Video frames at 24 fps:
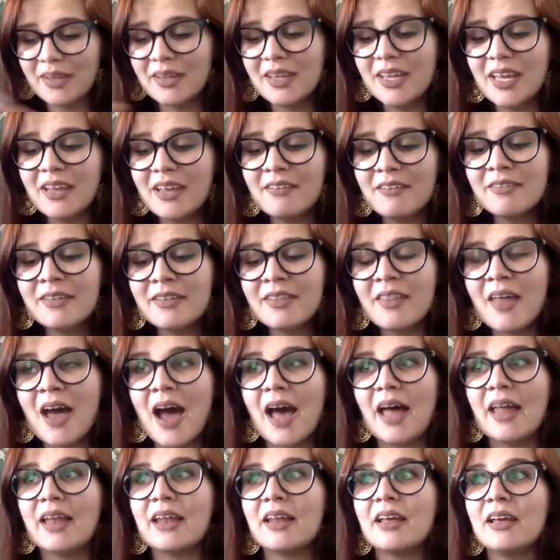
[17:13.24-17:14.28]
even
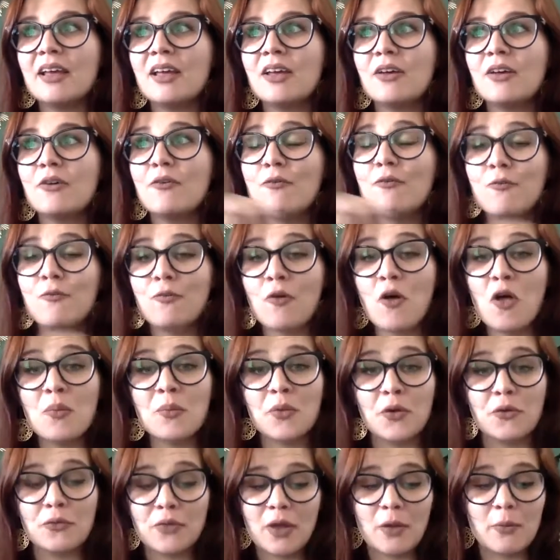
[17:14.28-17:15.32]
that full
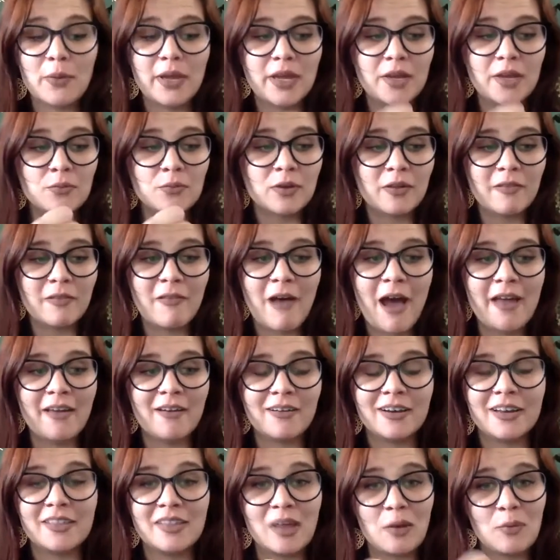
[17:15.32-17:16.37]
moon that we can rely
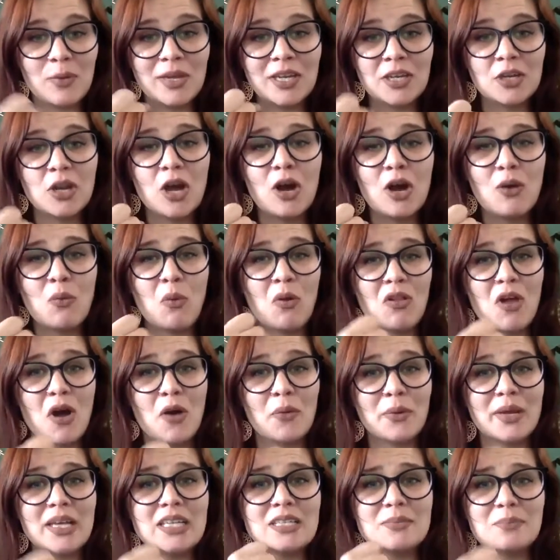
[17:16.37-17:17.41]
on and that we know will
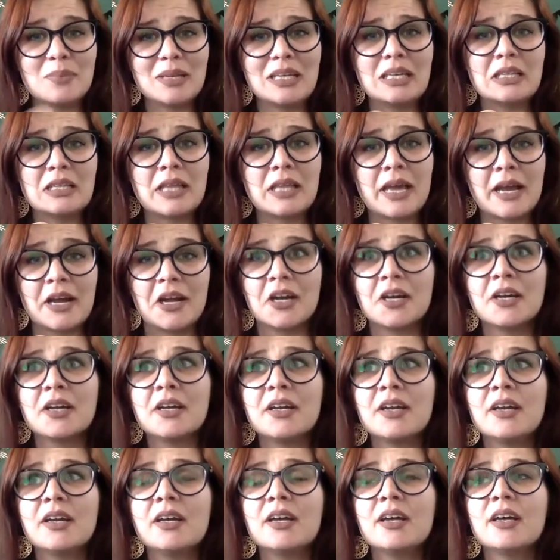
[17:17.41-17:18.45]
always be there,
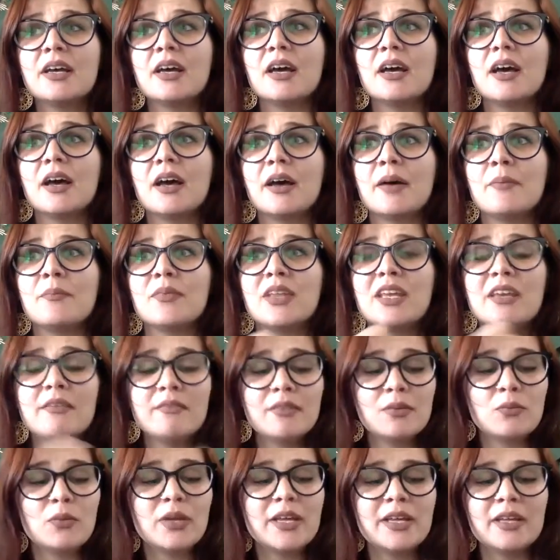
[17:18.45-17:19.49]

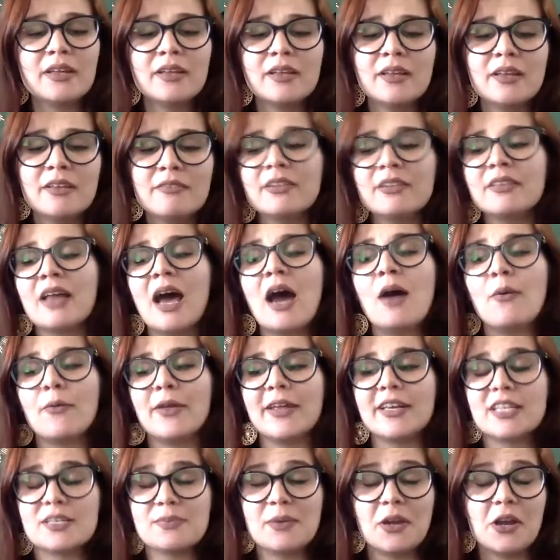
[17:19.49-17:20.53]
even that we
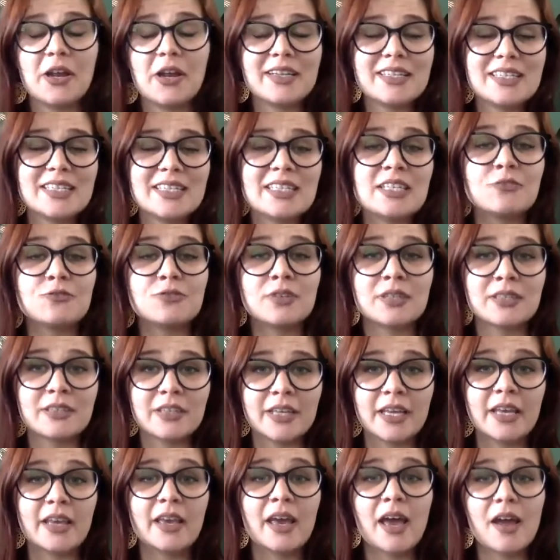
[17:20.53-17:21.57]
experience
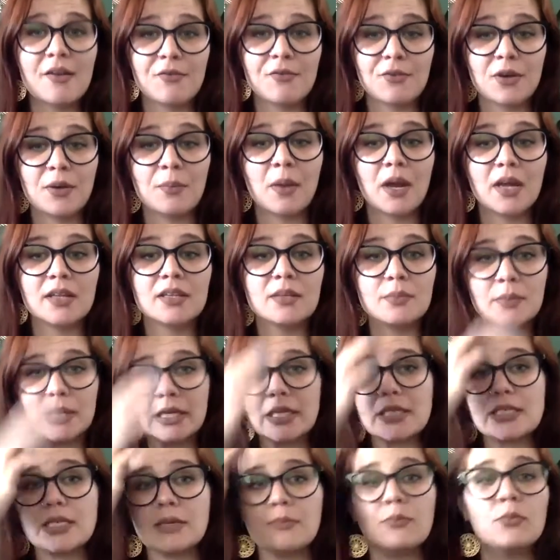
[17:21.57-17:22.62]
differently every month
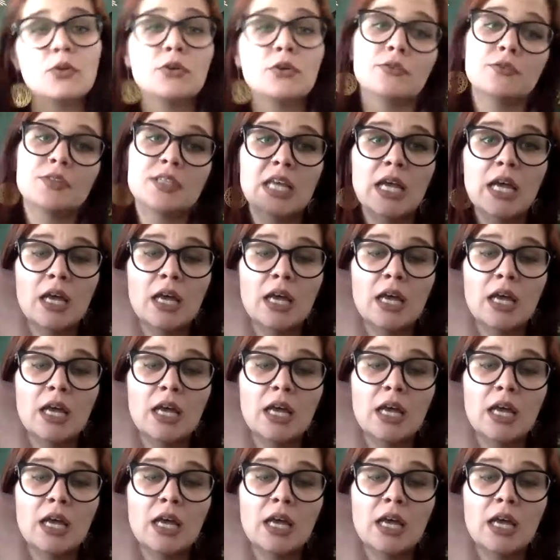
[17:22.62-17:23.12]
because it moves